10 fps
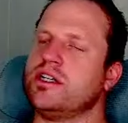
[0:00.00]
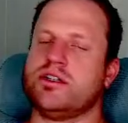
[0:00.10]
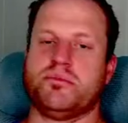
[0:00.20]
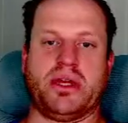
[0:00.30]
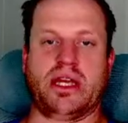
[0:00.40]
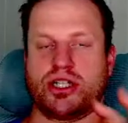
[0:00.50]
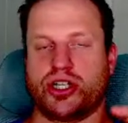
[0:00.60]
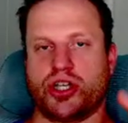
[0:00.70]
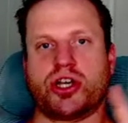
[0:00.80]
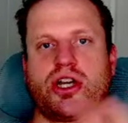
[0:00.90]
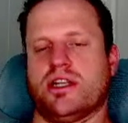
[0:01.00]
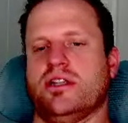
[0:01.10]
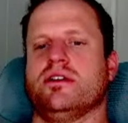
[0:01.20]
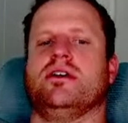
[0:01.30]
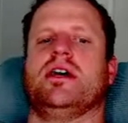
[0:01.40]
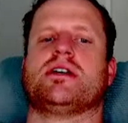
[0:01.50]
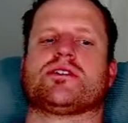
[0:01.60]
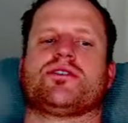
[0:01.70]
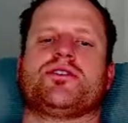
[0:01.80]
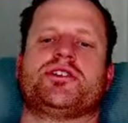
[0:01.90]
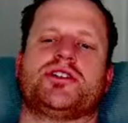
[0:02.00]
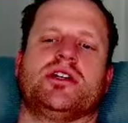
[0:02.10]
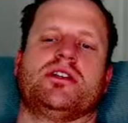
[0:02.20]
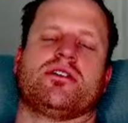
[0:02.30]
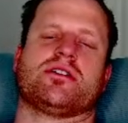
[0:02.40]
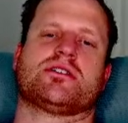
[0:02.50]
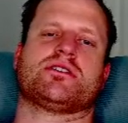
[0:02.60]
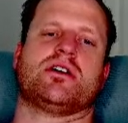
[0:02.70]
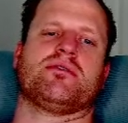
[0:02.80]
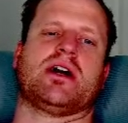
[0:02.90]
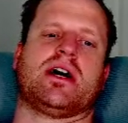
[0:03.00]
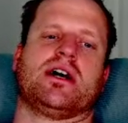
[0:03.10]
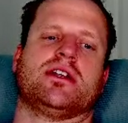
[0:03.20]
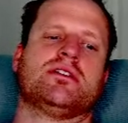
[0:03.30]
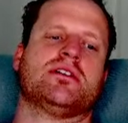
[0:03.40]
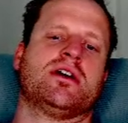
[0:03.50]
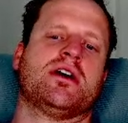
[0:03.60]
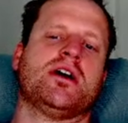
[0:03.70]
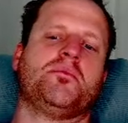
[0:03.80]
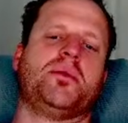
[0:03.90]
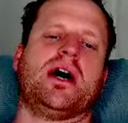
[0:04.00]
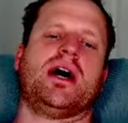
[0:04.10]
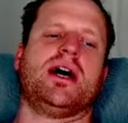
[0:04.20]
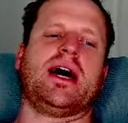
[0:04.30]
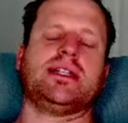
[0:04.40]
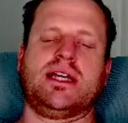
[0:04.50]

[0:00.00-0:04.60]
being good as a Christian or as a son of God. But I did.